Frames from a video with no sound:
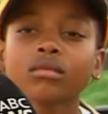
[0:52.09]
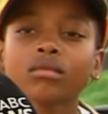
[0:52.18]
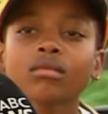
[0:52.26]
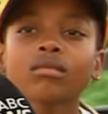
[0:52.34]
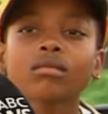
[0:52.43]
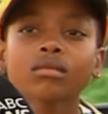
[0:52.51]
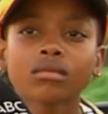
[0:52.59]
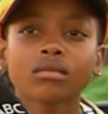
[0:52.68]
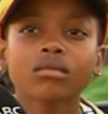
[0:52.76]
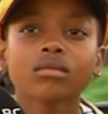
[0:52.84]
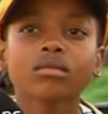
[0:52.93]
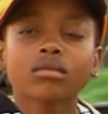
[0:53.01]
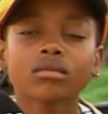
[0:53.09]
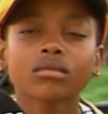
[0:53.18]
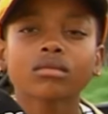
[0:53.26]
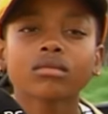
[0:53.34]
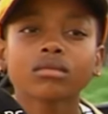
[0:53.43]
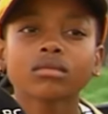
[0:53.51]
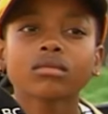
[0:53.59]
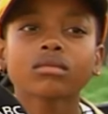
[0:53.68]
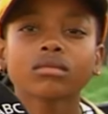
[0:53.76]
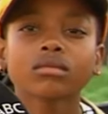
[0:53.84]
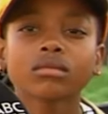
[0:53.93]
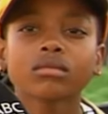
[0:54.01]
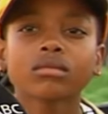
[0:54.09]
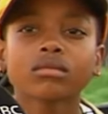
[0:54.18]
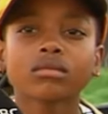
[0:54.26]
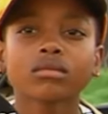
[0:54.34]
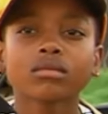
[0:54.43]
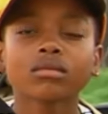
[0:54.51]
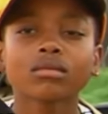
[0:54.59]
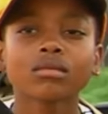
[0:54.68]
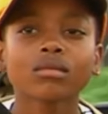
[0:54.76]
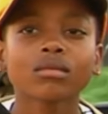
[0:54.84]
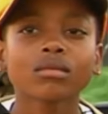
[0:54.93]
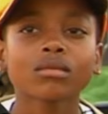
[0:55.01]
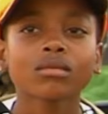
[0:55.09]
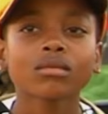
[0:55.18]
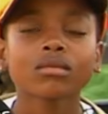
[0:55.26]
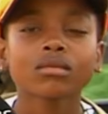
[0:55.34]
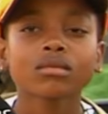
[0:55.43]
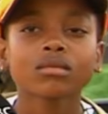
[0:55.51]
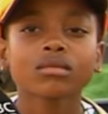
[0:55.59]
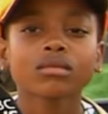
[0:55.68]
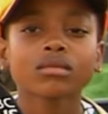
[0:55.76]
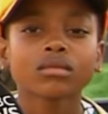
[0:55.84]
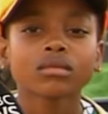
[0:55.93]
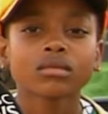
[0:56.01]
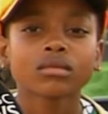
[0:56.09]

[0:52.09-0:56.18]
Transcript: [no speech]